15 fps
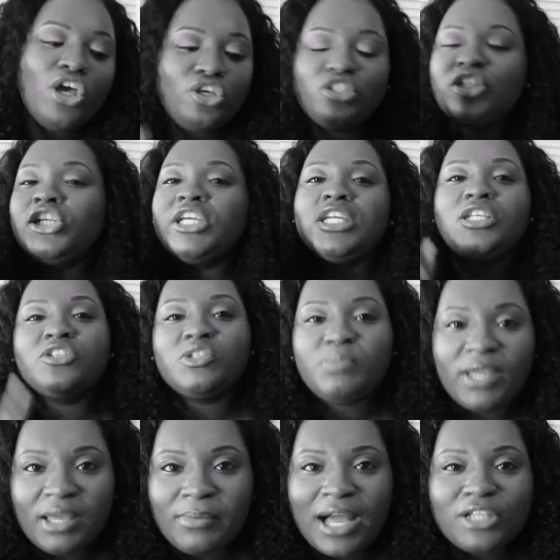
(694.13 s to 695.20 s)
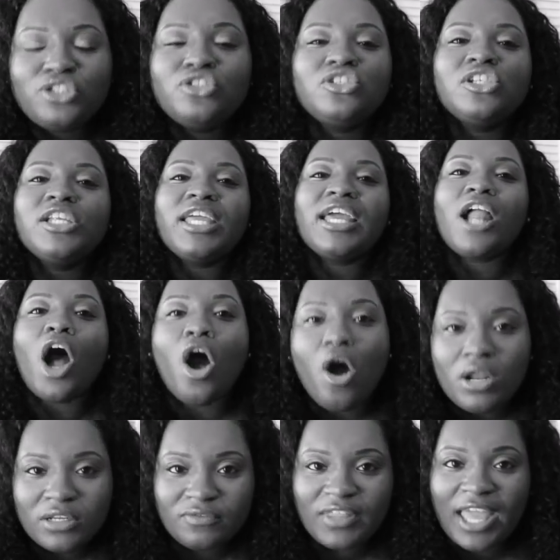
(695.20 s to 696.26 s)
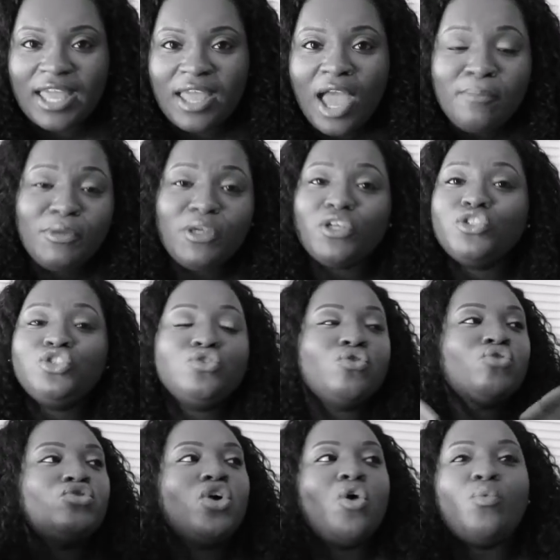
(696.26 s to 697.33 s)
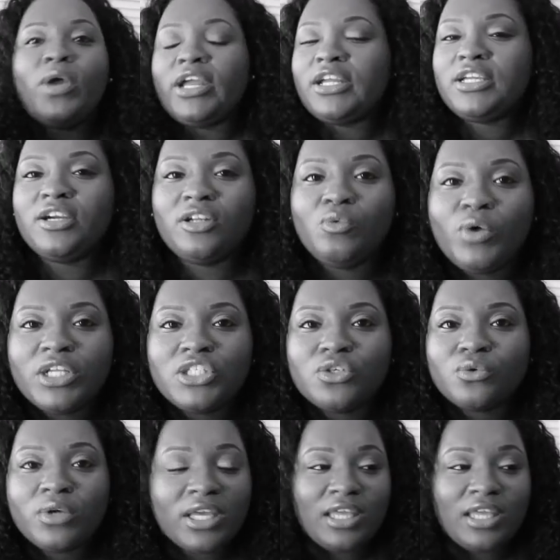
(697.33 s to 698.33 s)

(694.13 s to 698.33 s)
You should look in your spam box. You should look at all of that because you don't know where it could have went to.